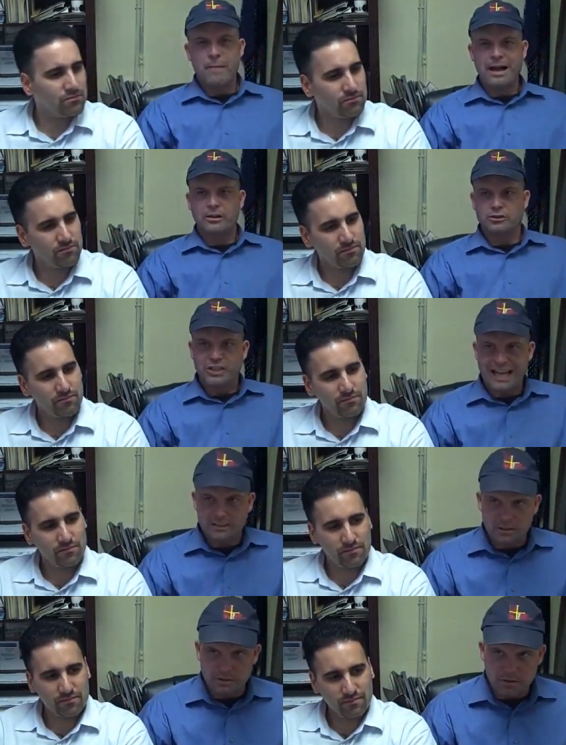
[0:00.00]
Speaker 1: Michael
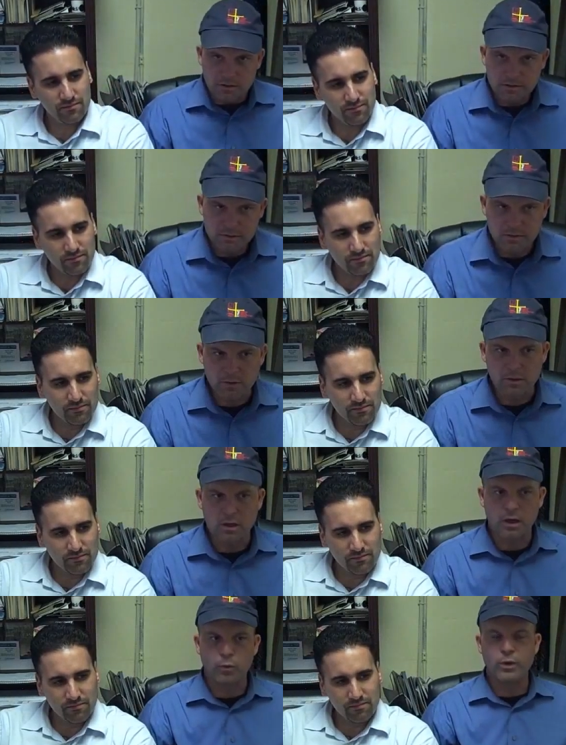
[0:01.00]
Jackson,
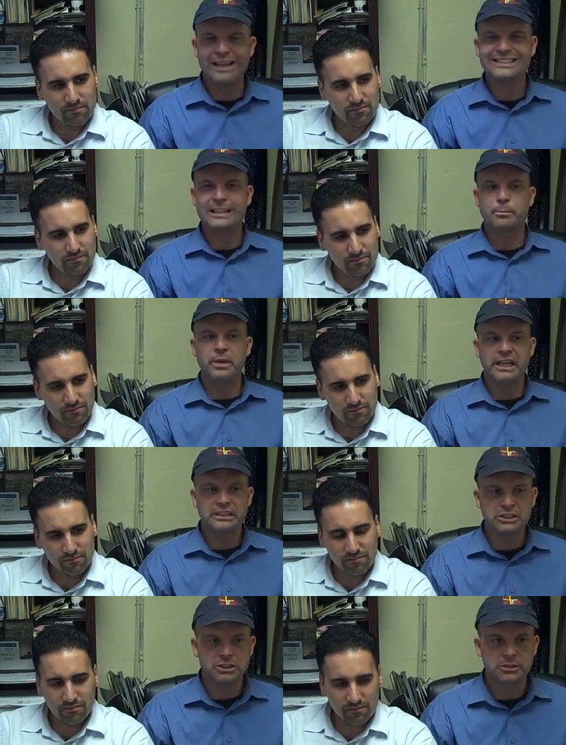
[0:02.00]
rest in
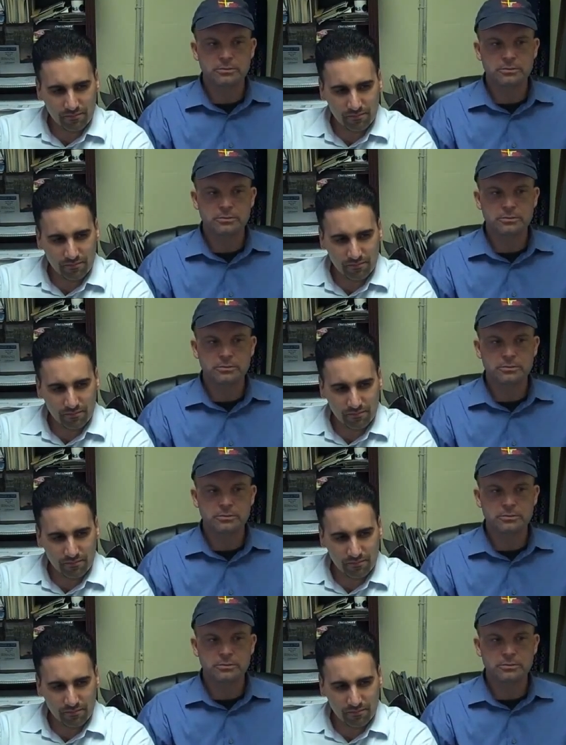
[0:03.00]
peace.